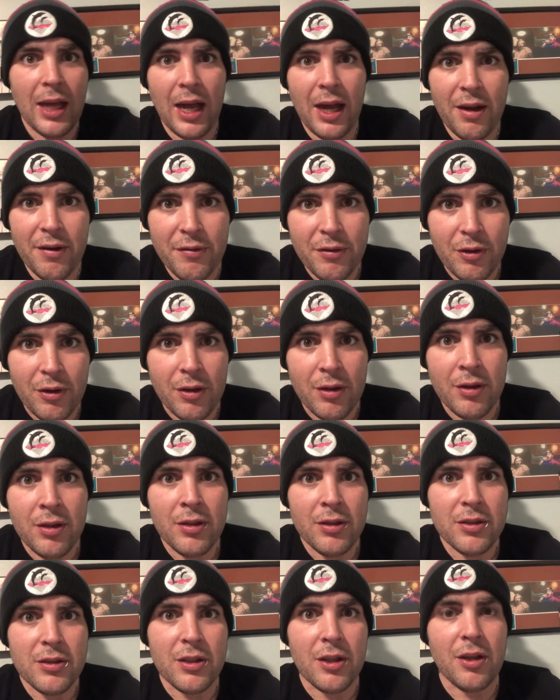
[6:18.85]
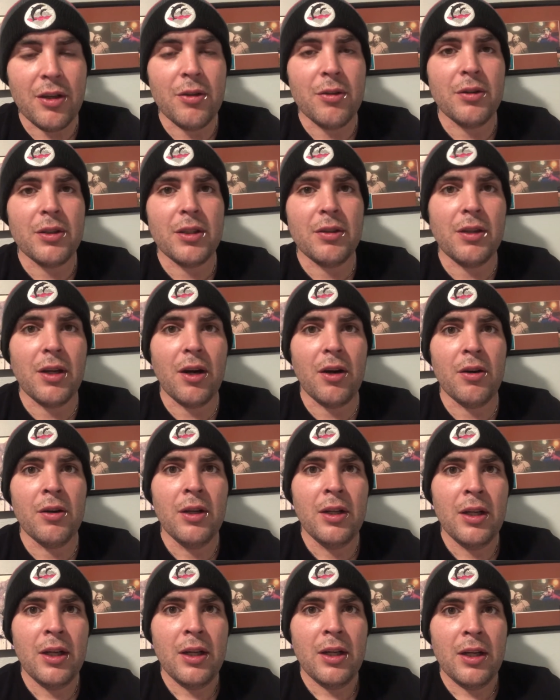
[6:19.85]
Ever. So, you know,
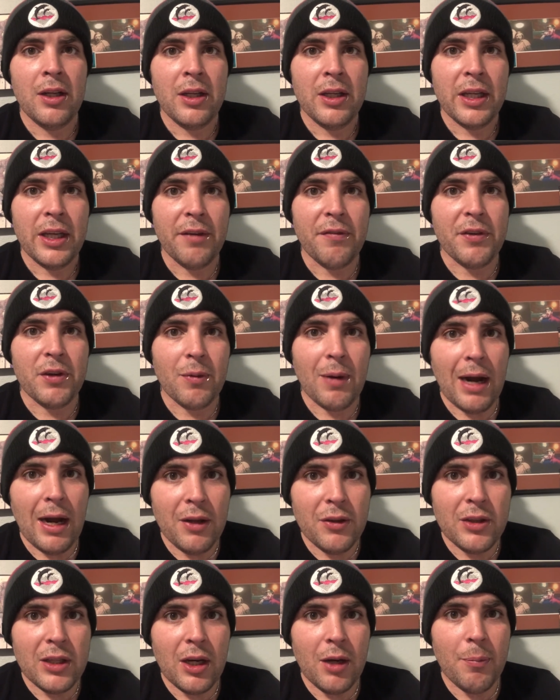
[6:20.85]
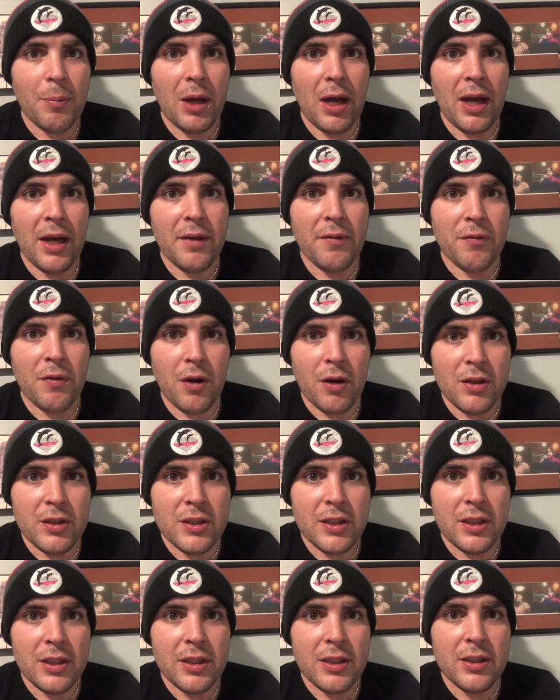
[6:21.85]
if you're out there buying
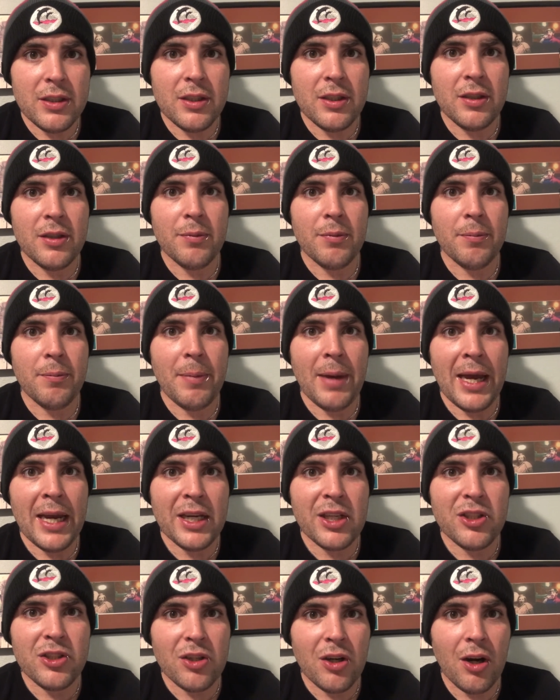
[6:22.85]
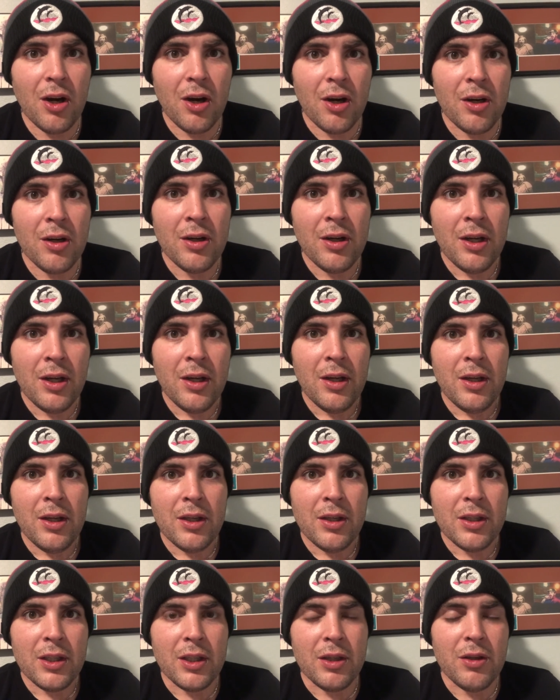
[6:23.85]
verses, make sure,
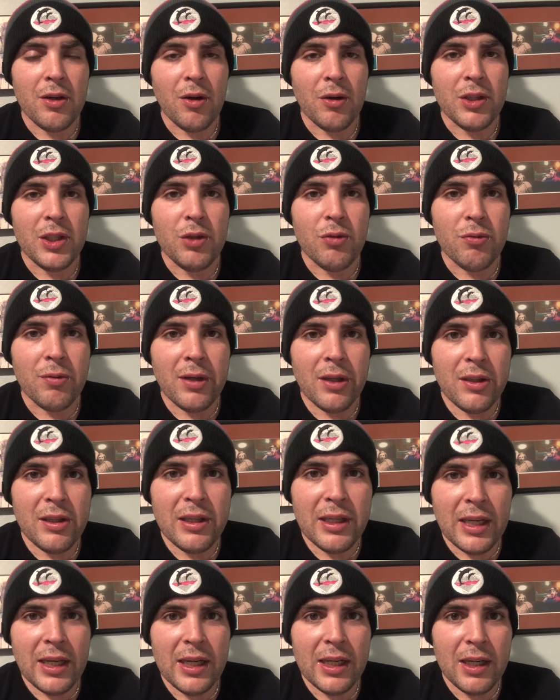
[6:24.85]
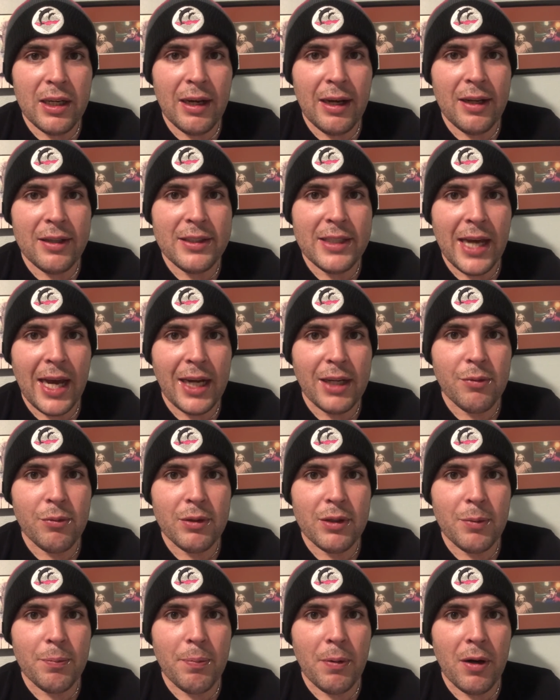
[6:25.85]
you know, you really get in contact
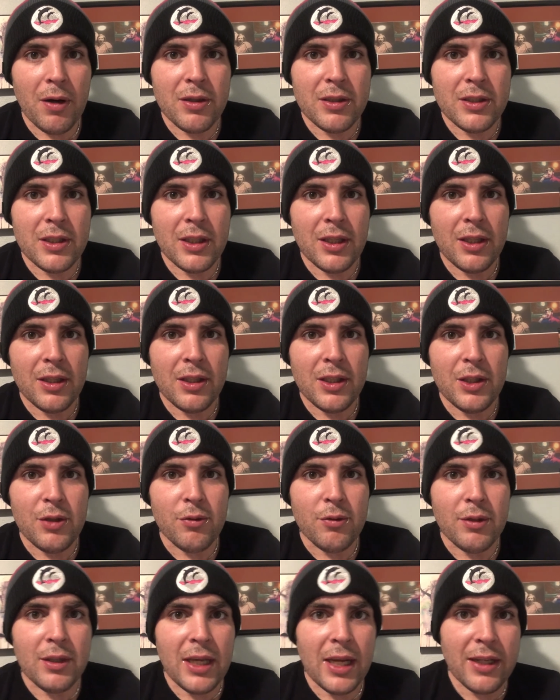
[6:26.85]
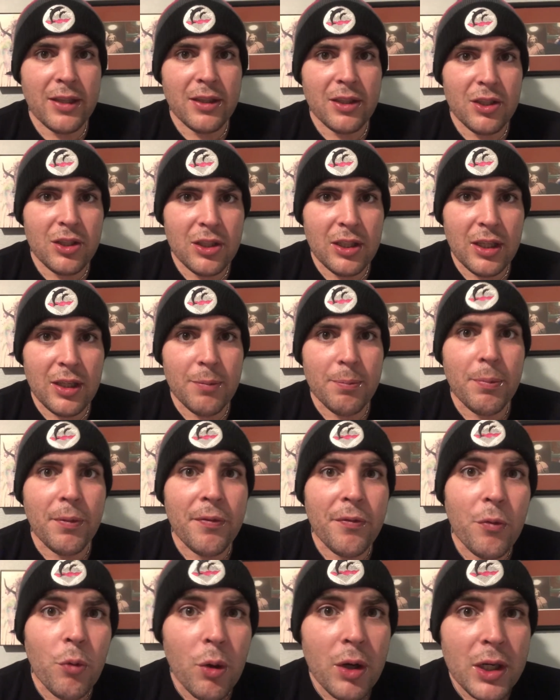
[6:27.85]
with the person. You get the shit
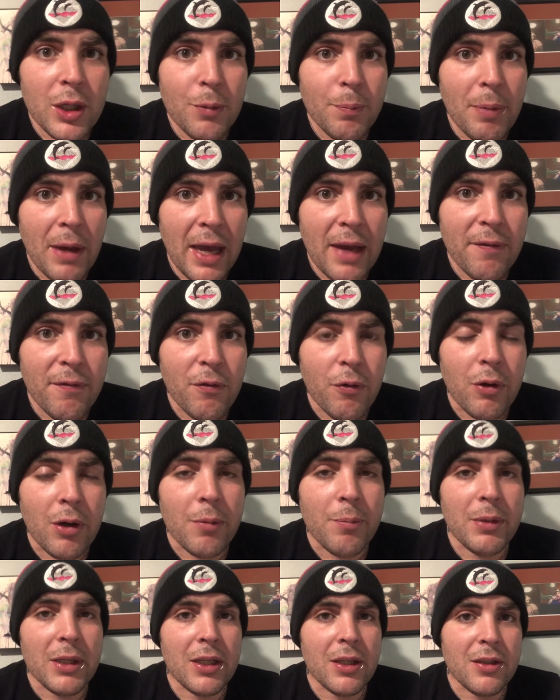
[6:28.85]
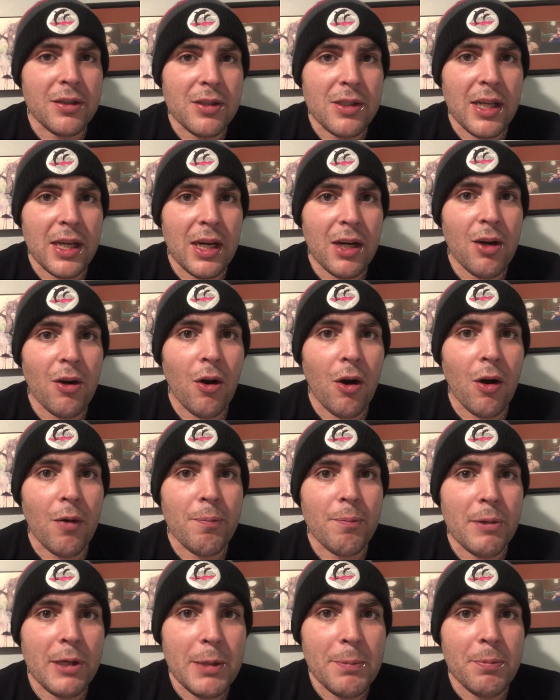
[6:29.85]
before you pay for it, because there
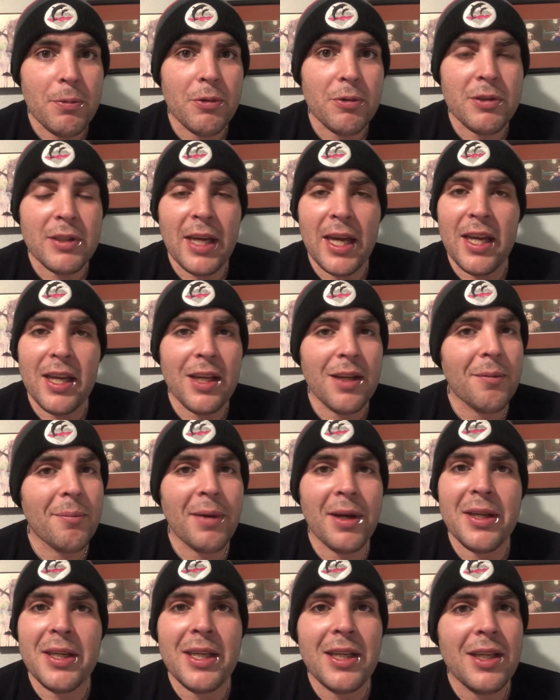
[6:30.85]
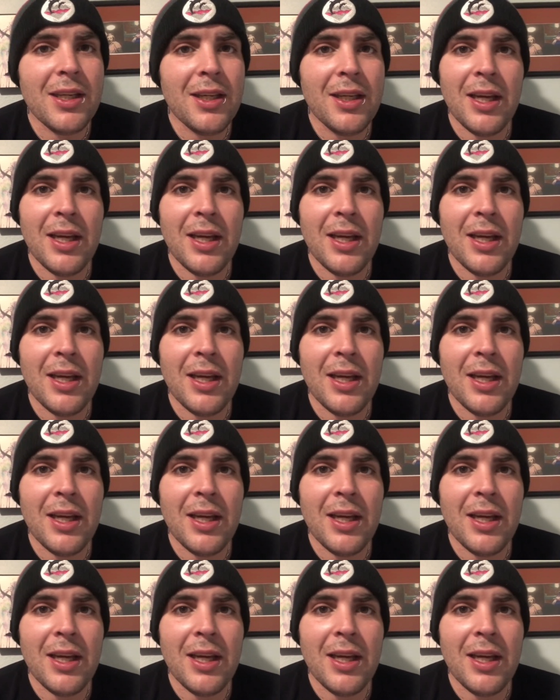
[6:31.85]
are people taking money